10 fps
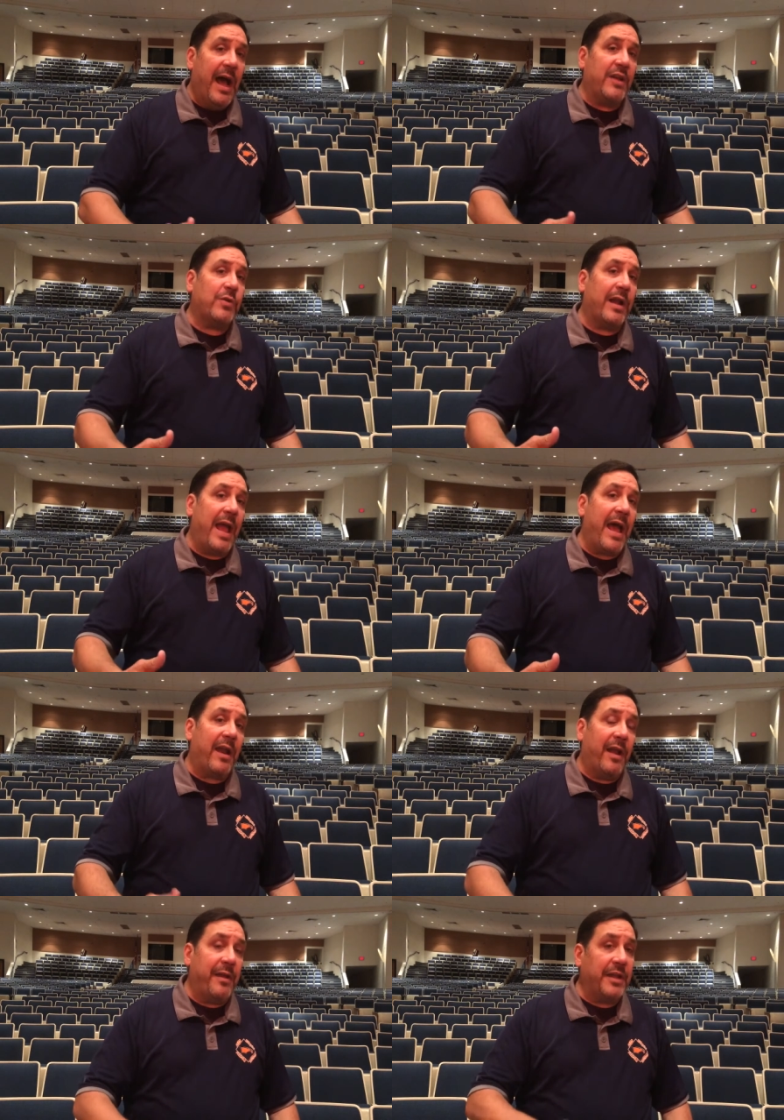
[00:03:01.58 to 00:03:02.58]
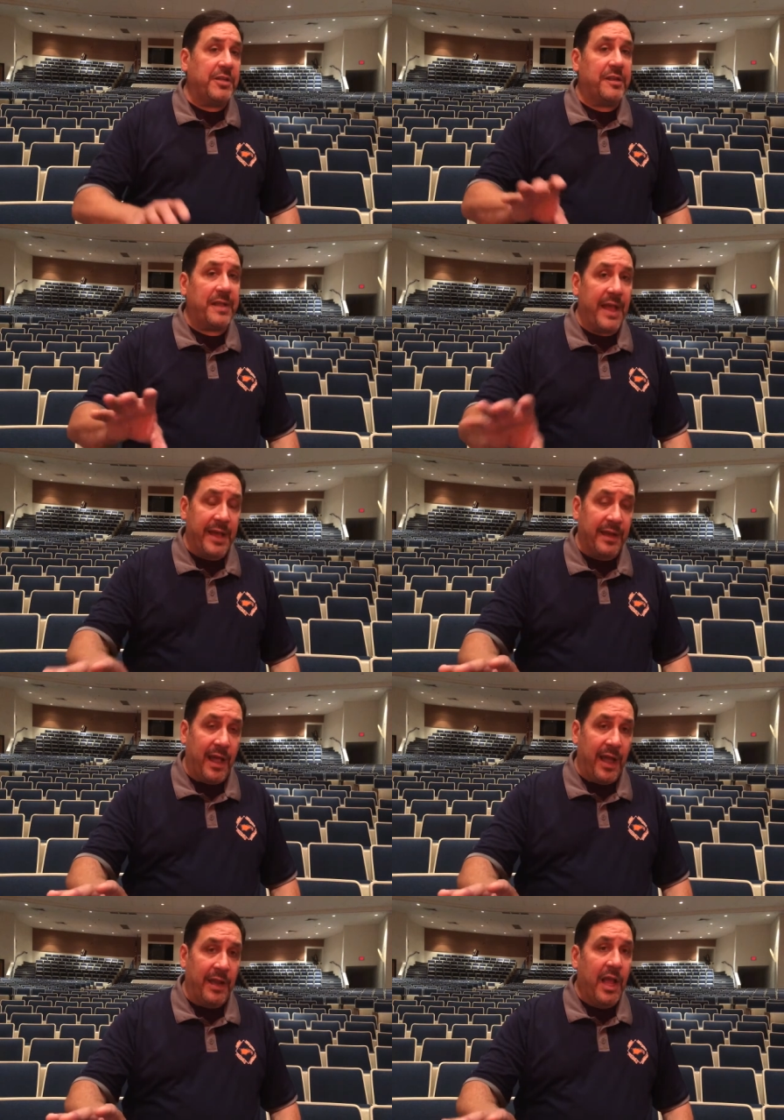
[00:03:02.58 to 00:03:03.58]
I try to add on not just the
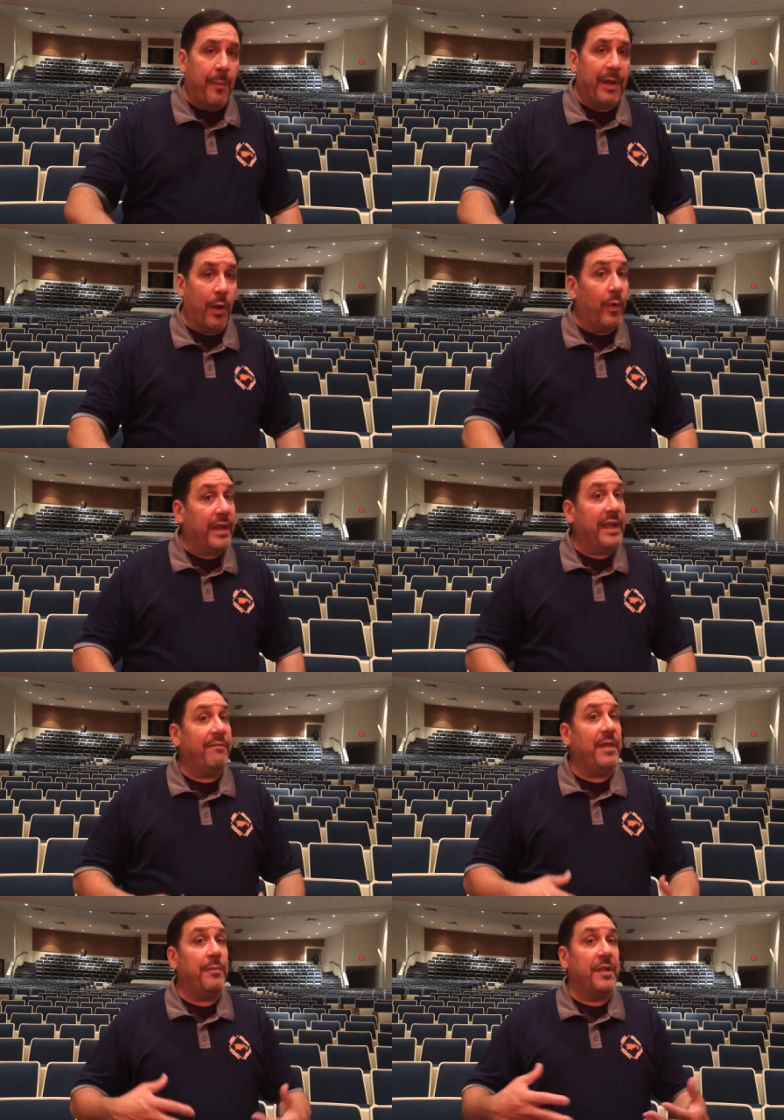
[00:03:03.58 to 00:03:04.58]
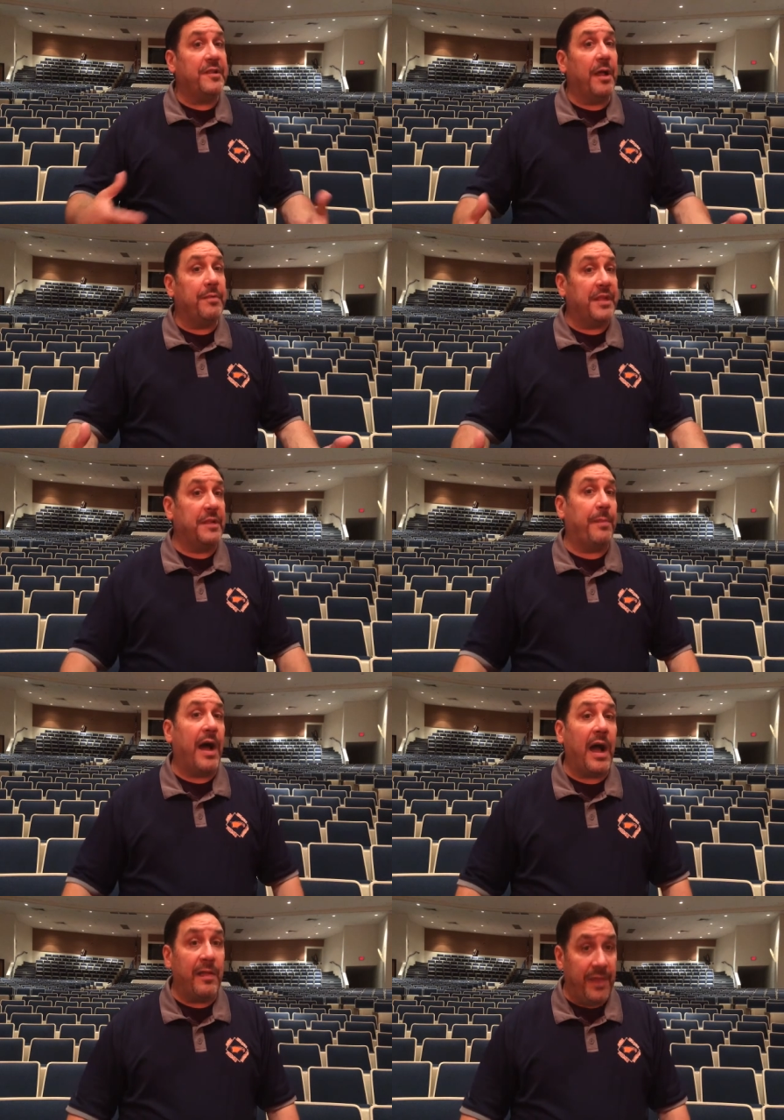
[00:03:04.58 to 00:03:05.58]
headline, but I want to give them the substance
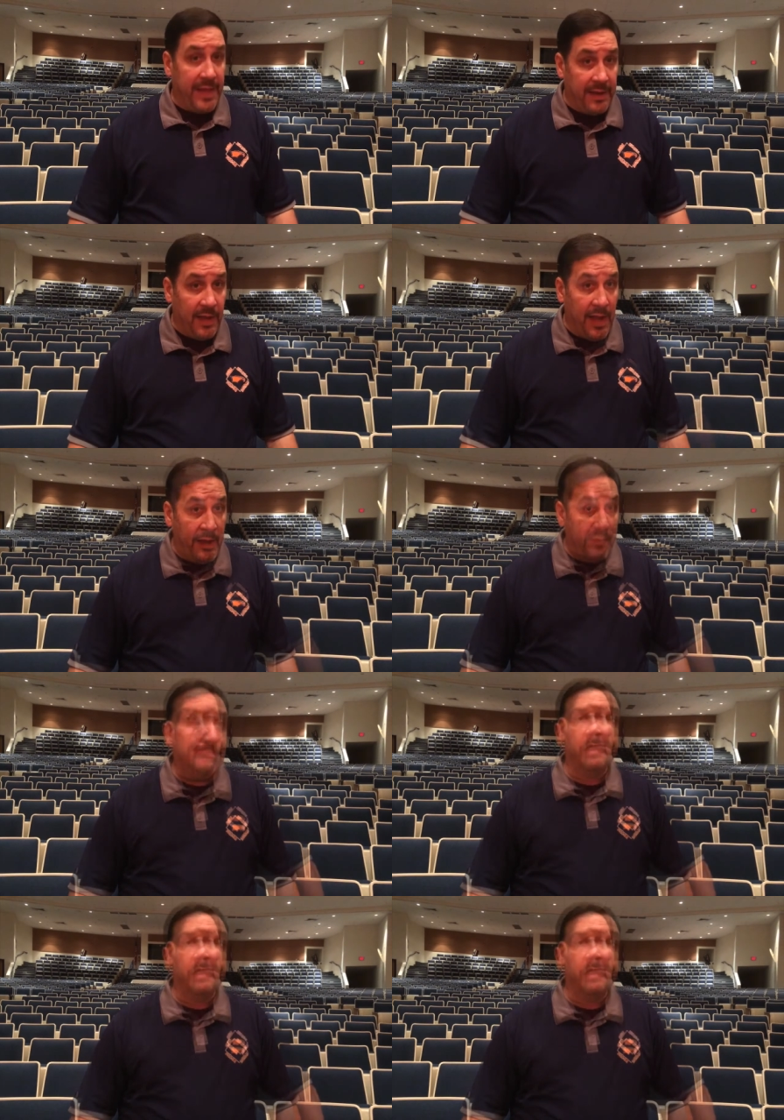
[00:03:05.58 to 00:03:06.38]
behind the headline.